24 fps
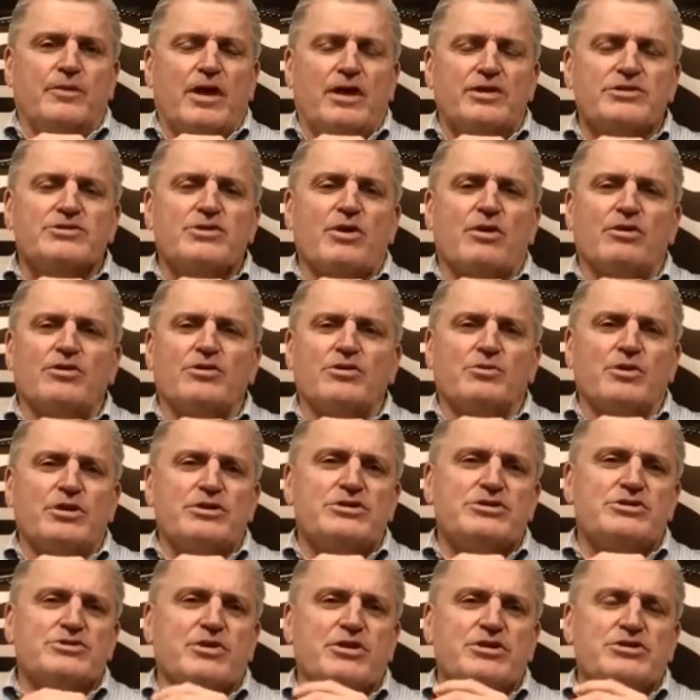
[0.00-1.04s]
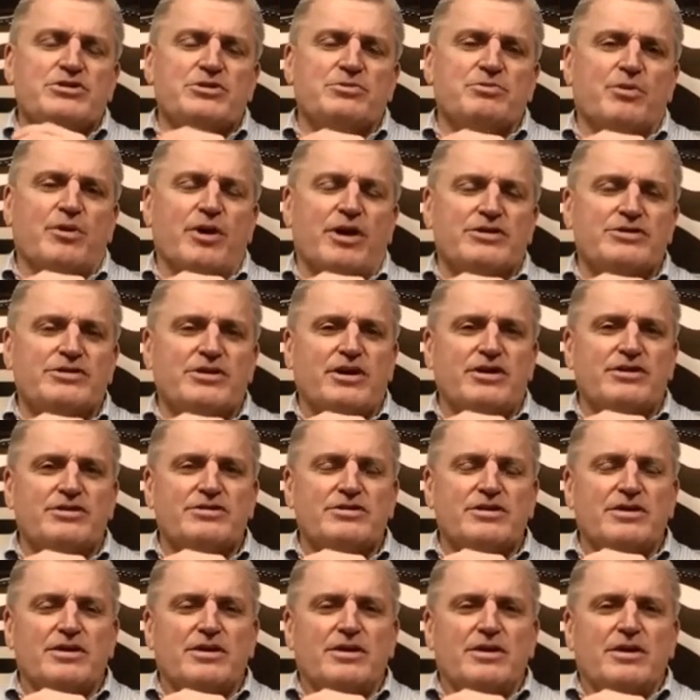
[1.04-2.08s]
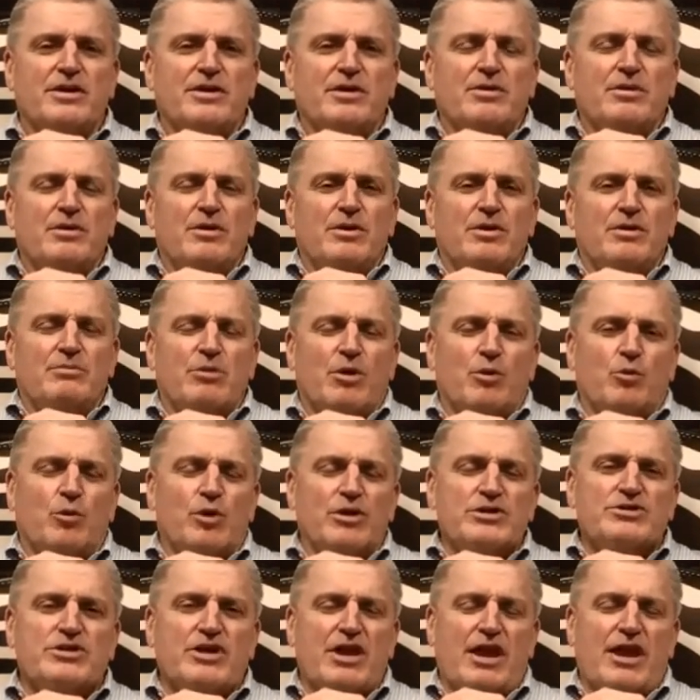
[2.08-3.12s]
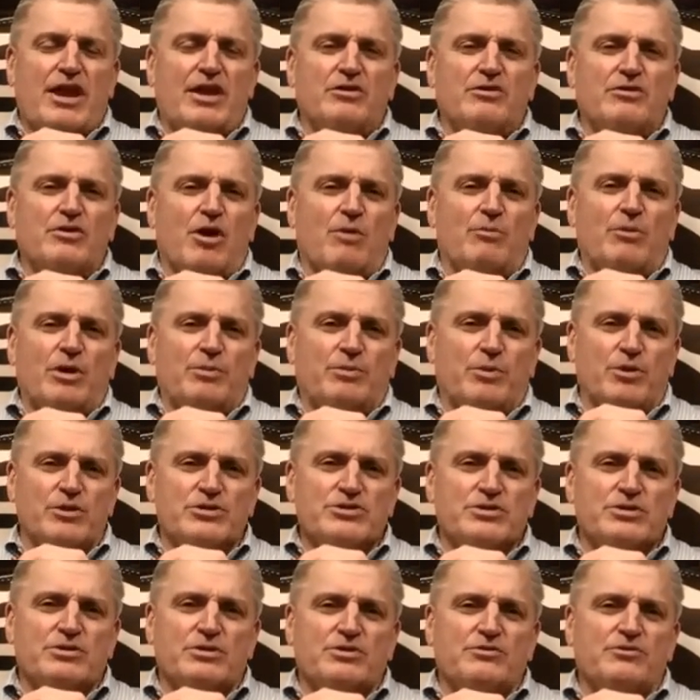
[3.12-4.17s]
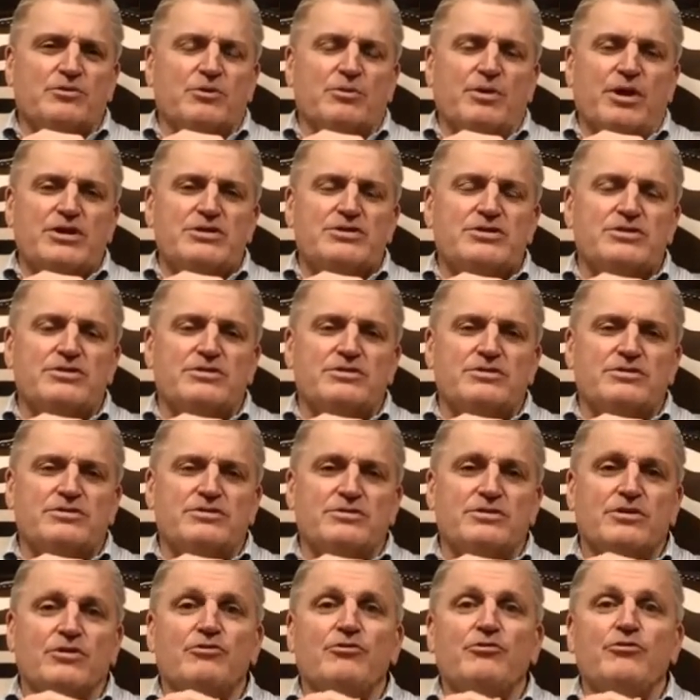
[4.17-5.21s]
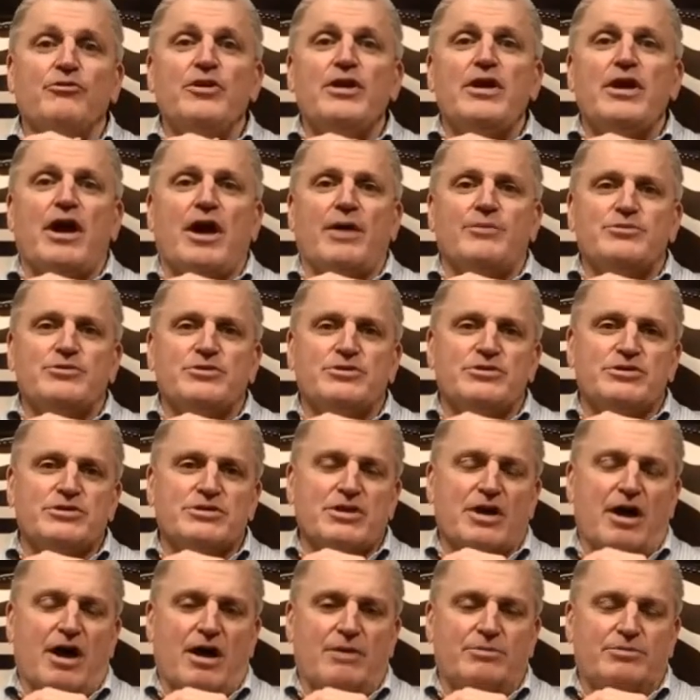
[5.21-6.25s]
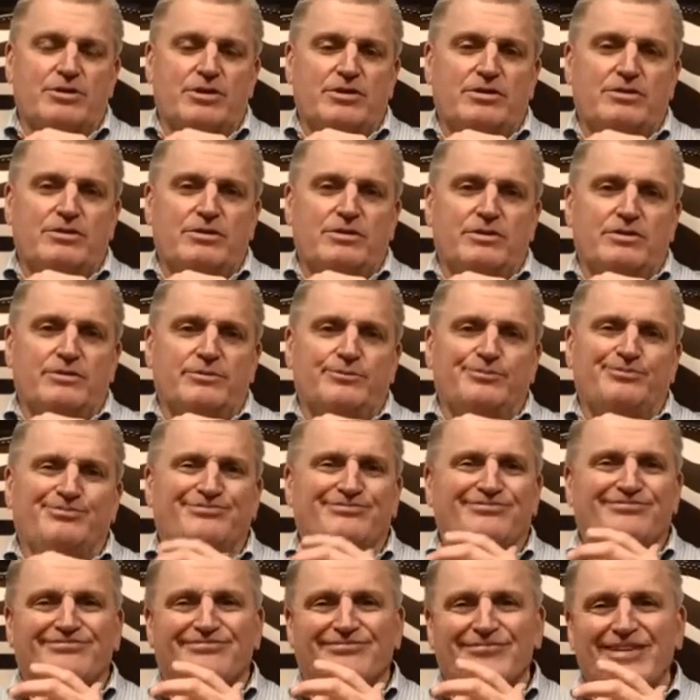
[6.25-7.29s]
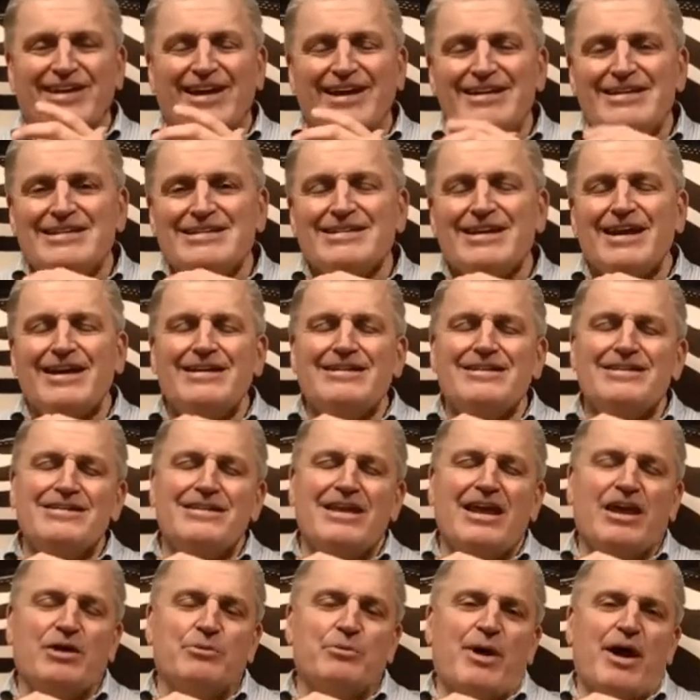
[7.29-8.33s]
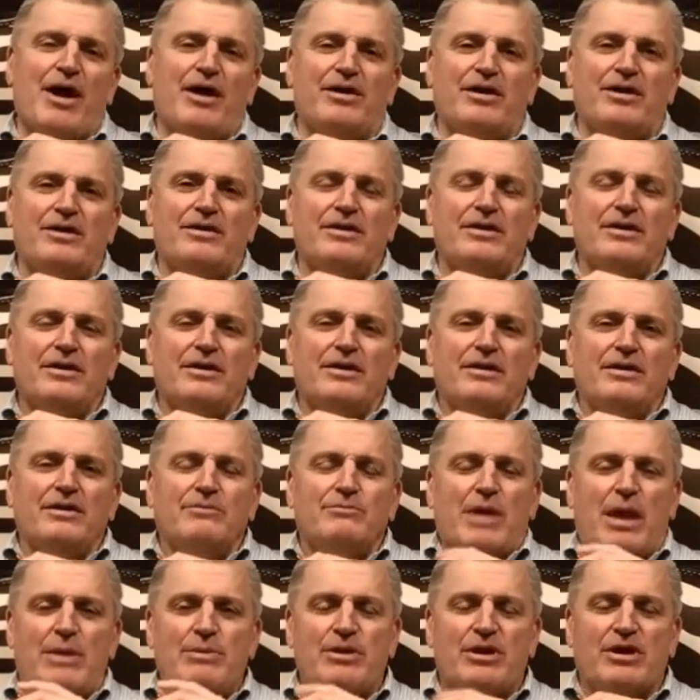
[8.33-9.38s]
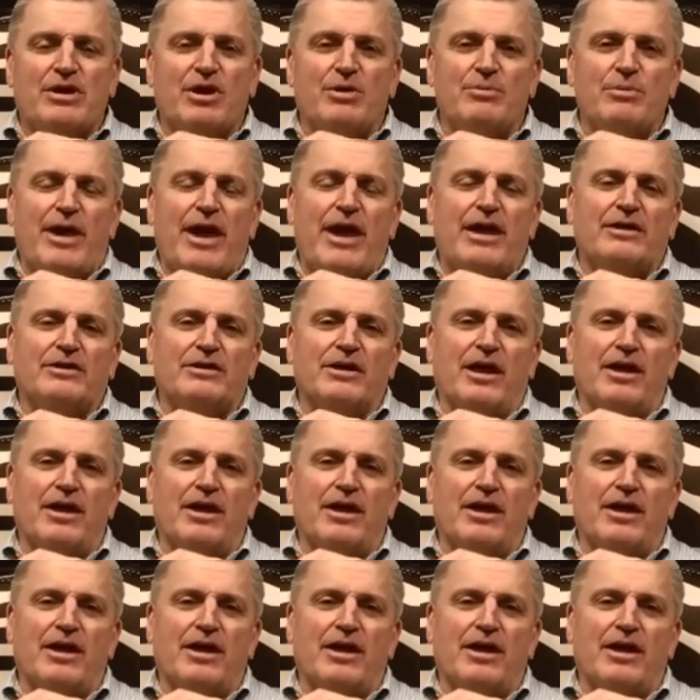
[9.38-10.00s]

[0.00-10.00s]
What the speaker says: I started the registration process, but once I entered all my personal information, the free option stopped. I decided to think about it, maybe come back